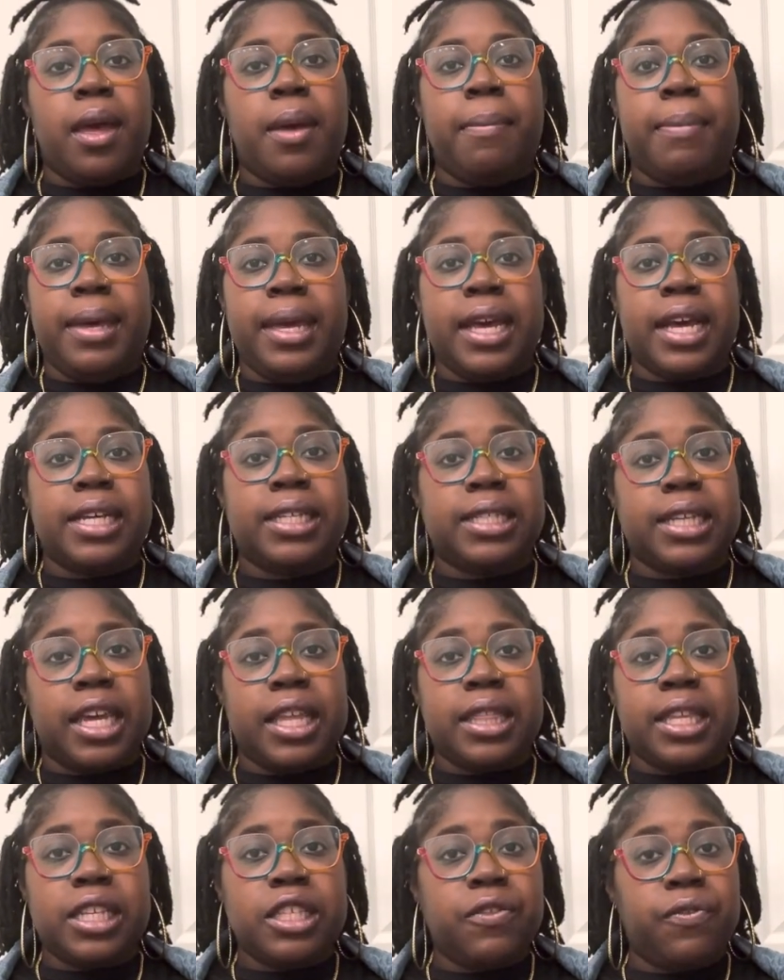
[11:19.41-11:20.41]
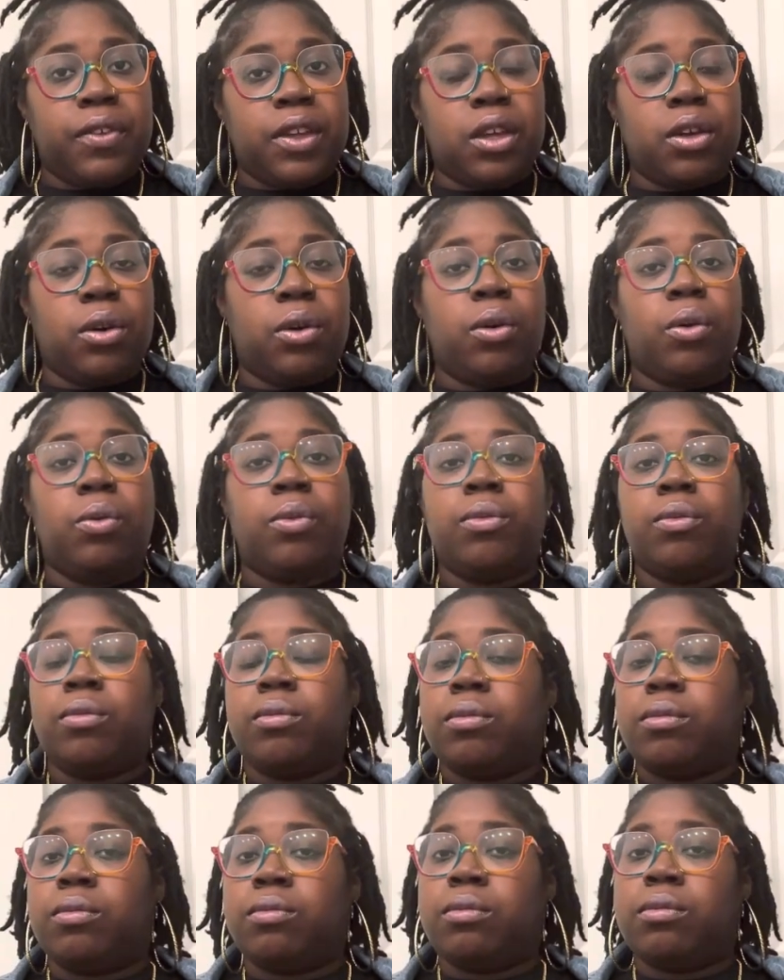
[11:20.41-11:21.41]
Because in this field,
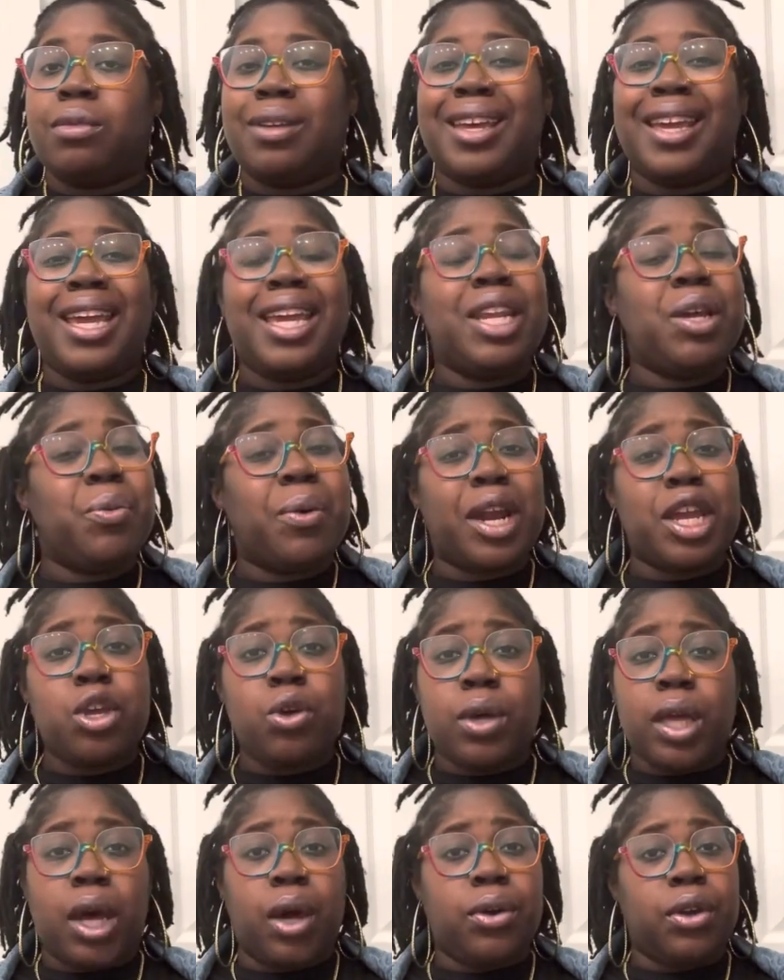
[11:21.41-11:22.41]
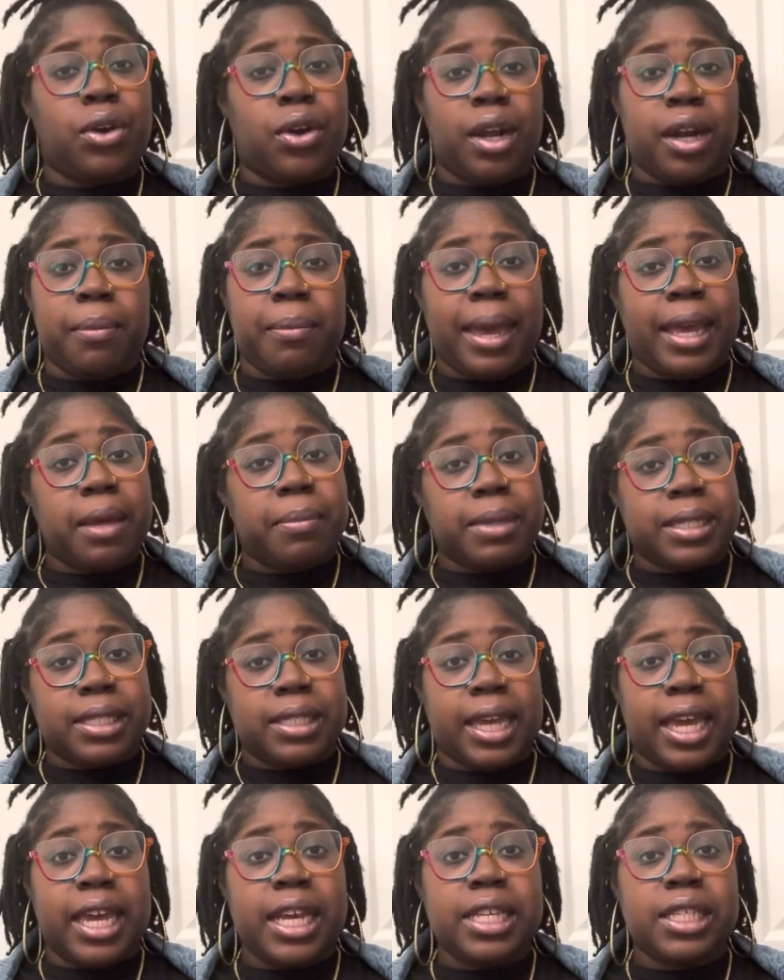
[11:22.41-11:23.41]
anywhere you go, you're going to make
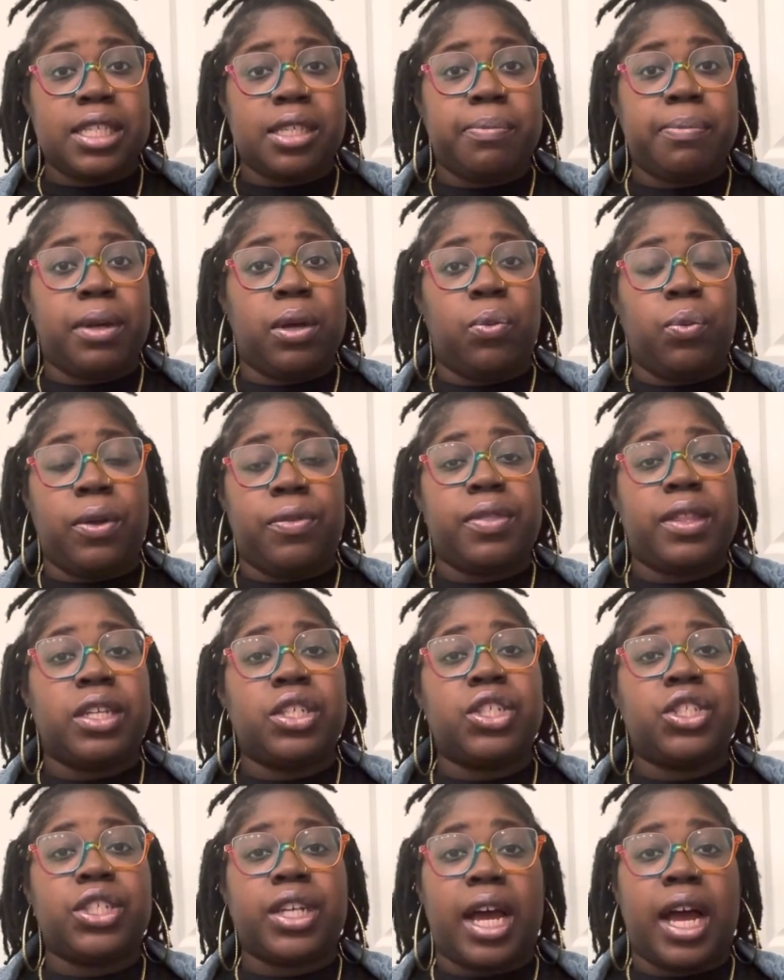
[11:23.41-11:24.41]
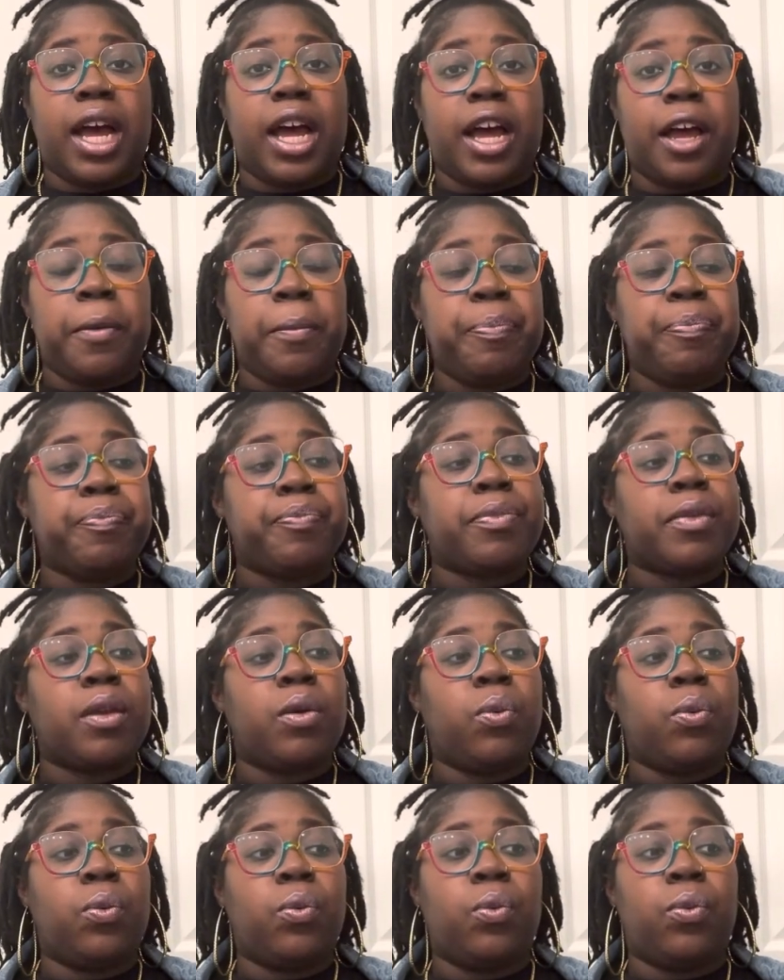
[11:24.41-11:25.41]
mistakes. But with this job,
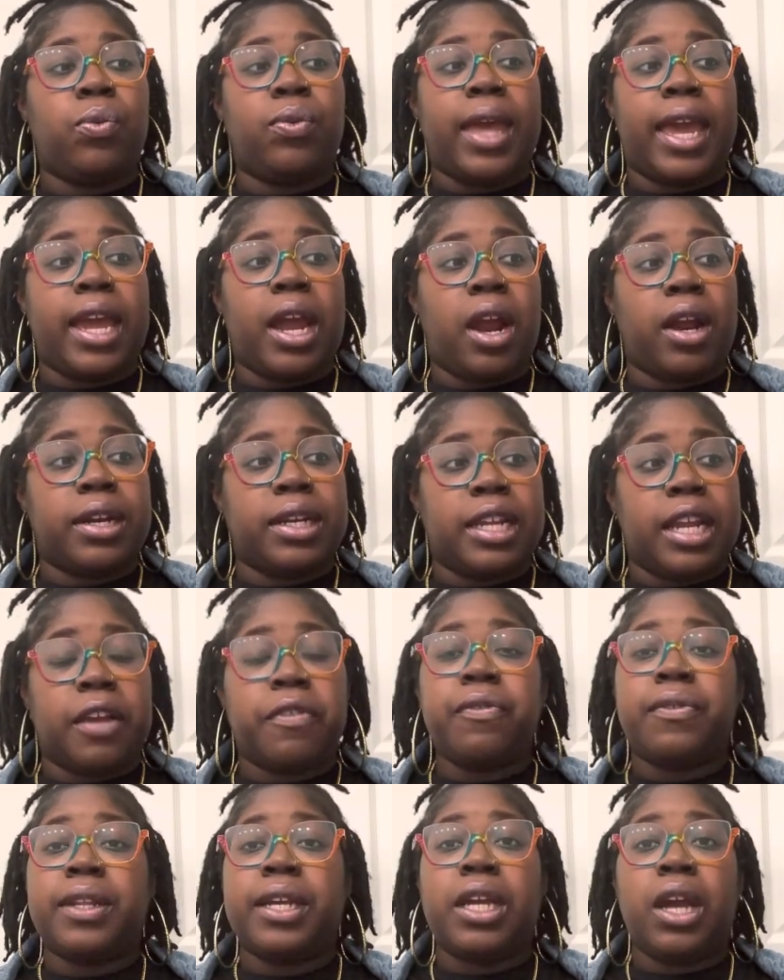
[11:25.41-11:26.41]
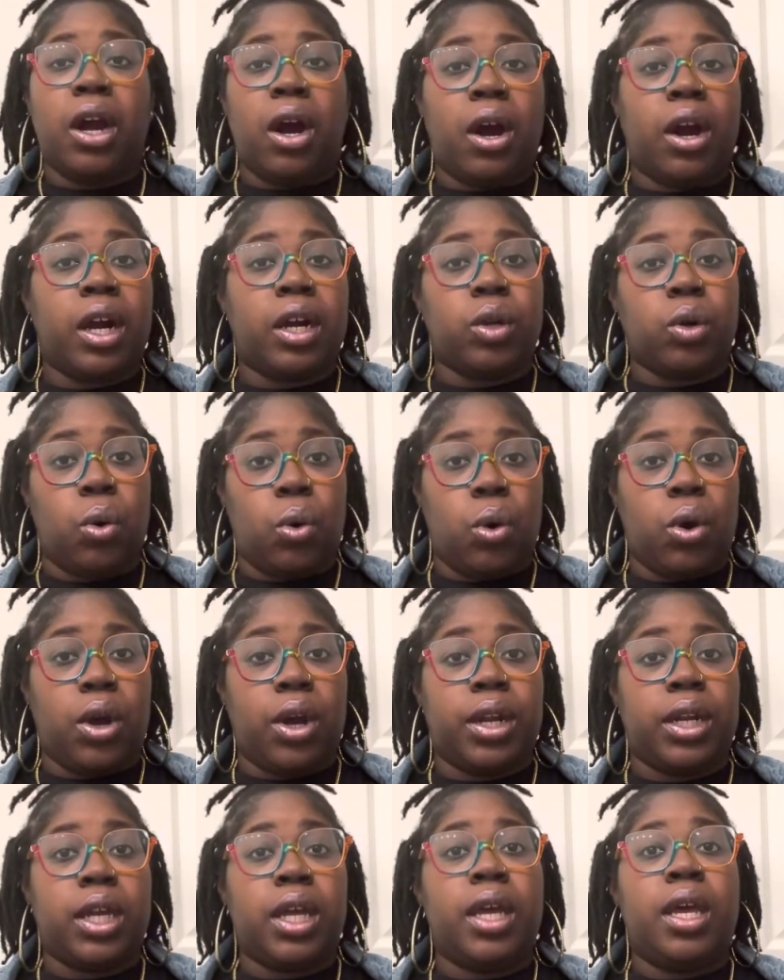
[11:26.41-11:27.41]
they are definitely hard
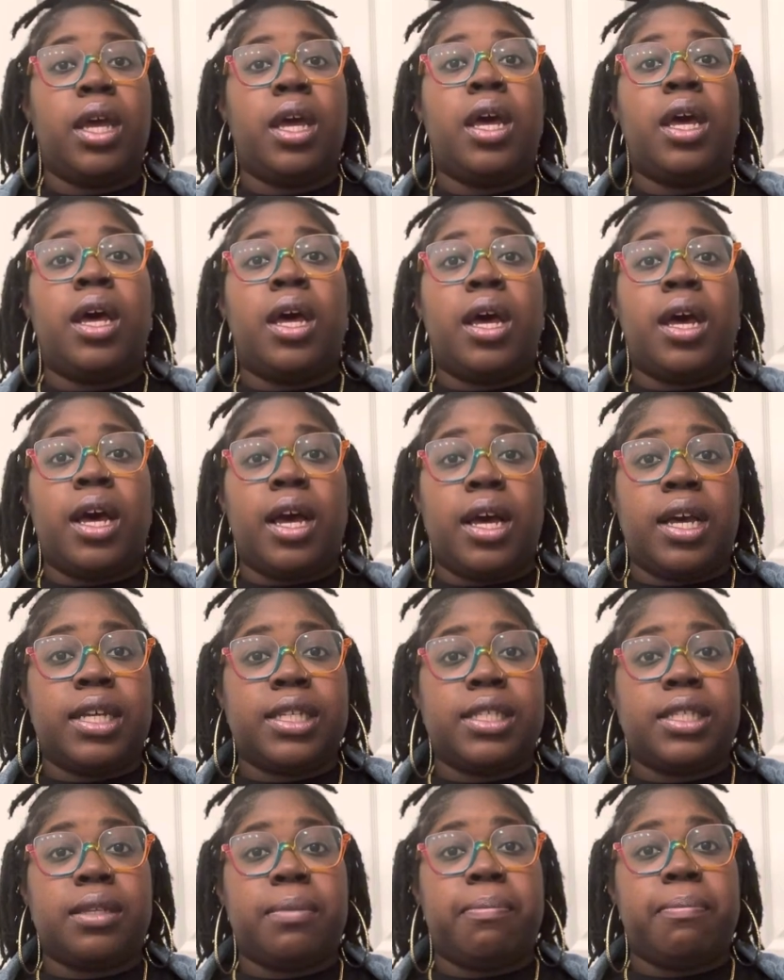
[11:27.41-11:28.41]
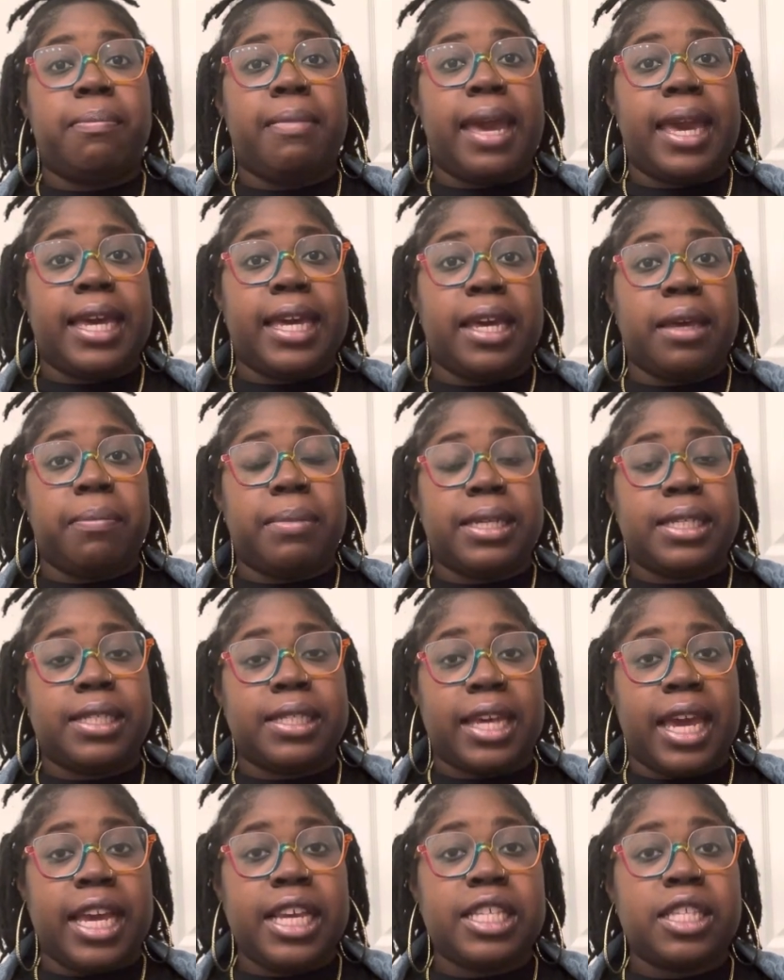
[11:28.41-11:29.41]
on us making
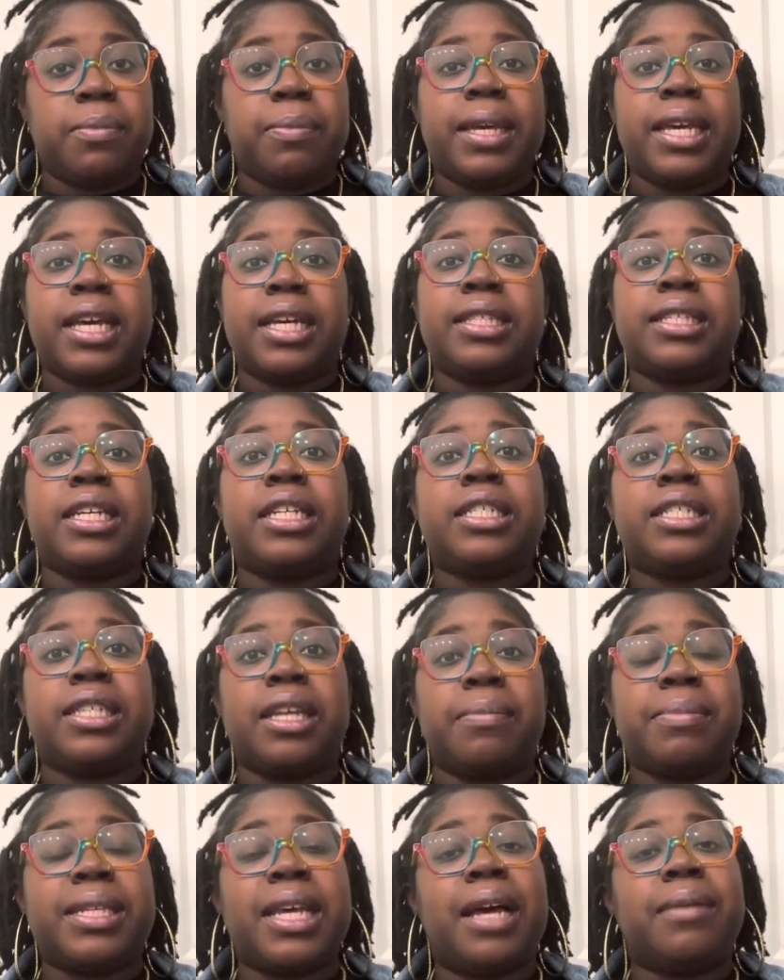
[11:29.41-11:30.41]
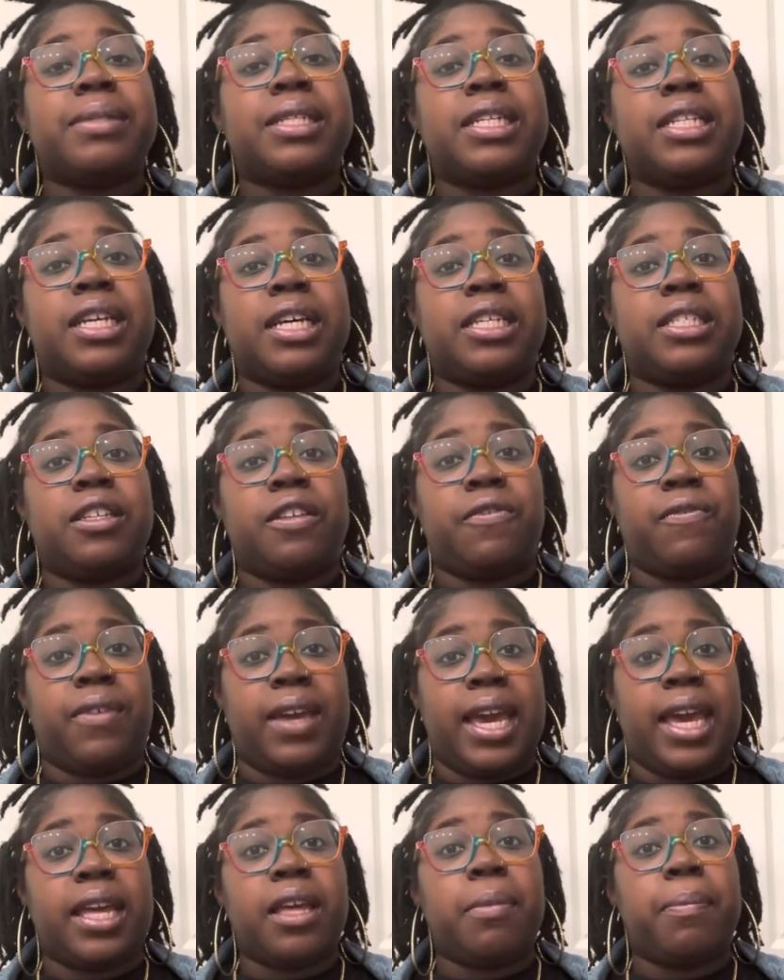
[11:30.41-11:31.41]
mistakes because sometimes it does
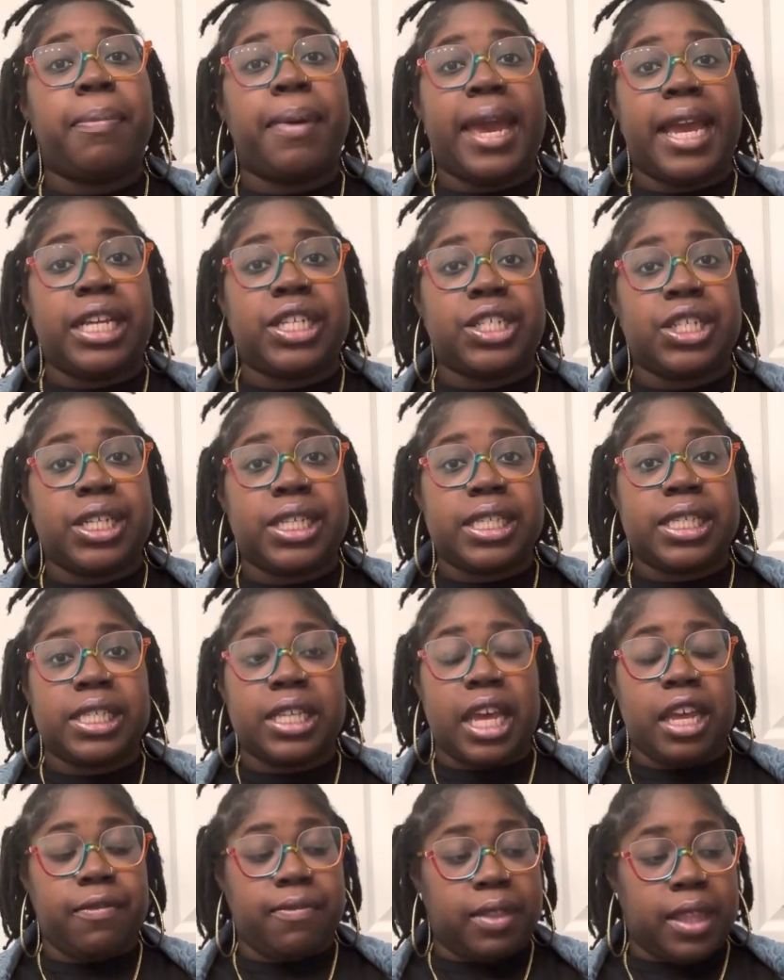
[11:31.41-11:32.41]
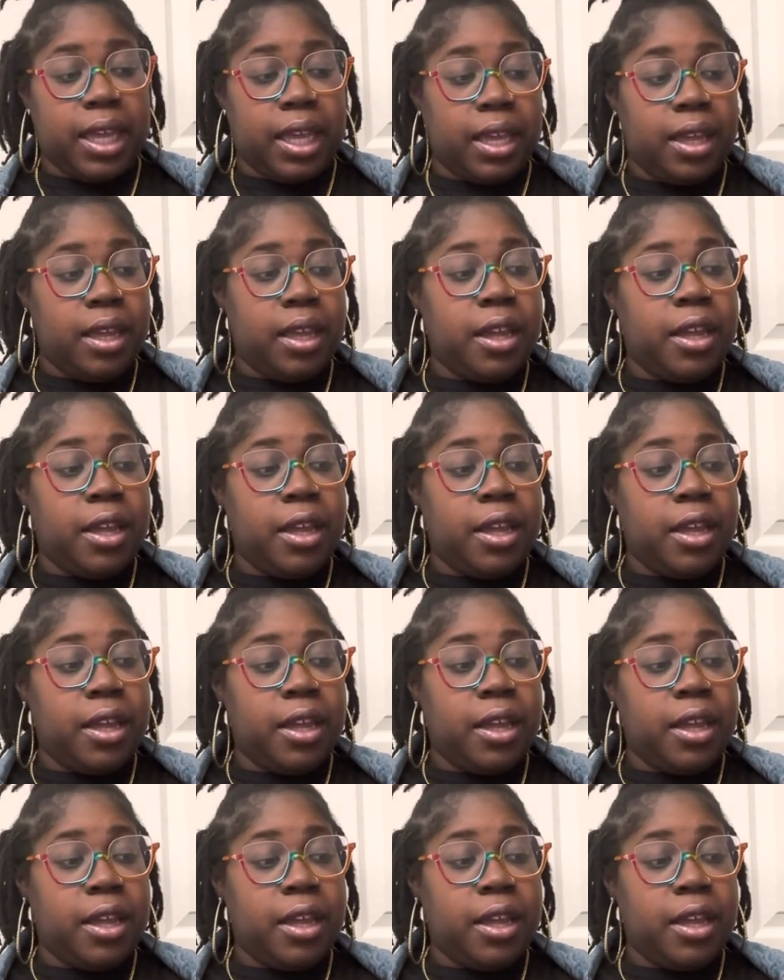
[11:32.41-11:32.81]
affect patient safety.